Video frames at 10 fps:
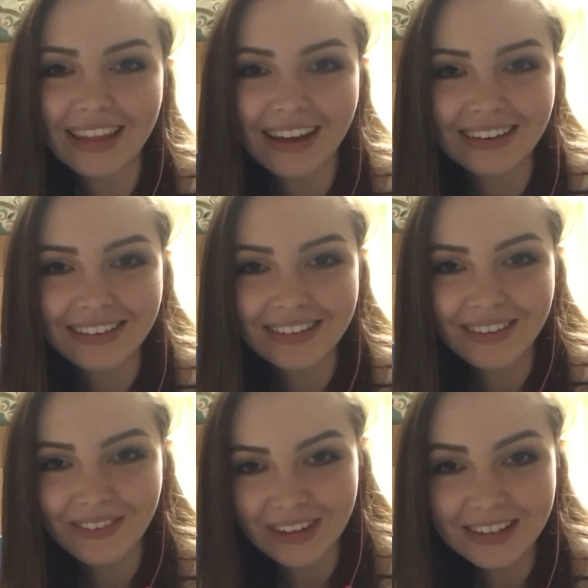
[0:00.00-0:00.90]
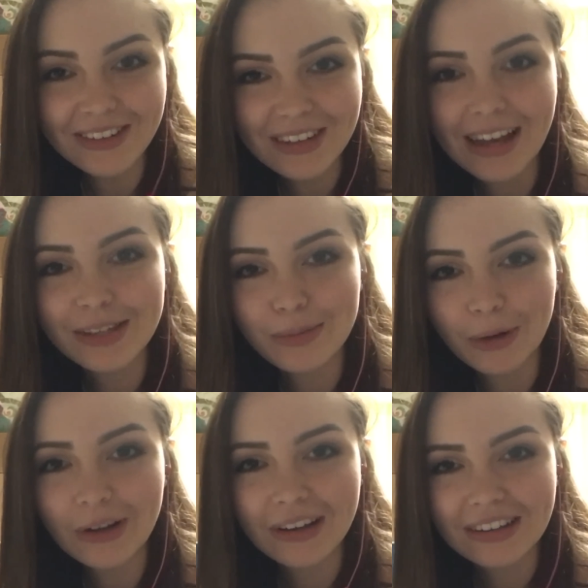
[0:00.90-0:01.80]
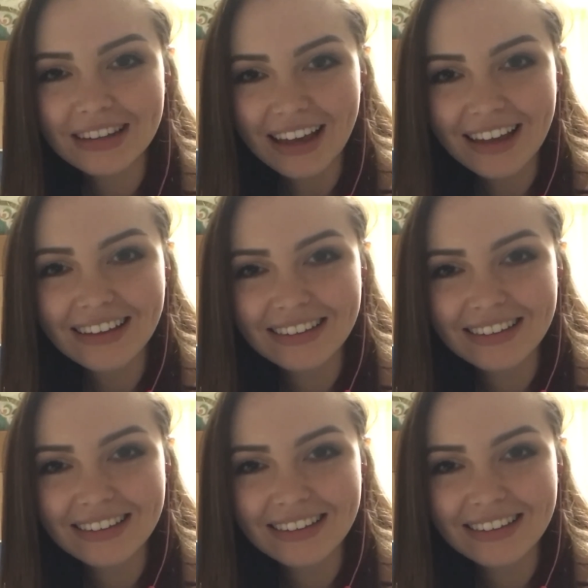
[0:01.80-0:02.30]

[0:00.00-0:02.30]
that you read your textbook. Yeah.